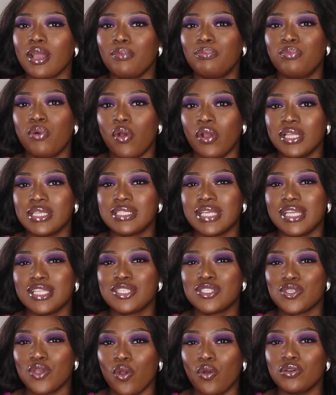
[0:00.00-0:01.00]
a
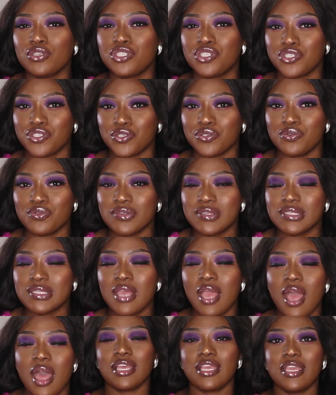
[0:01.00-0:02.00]
pointed toe shoes.
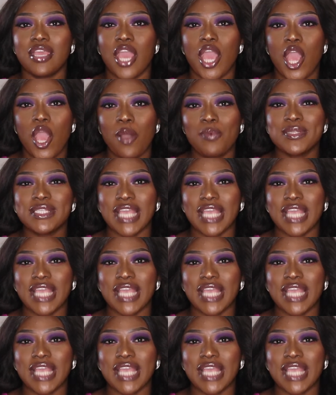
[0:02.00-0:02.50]
It helps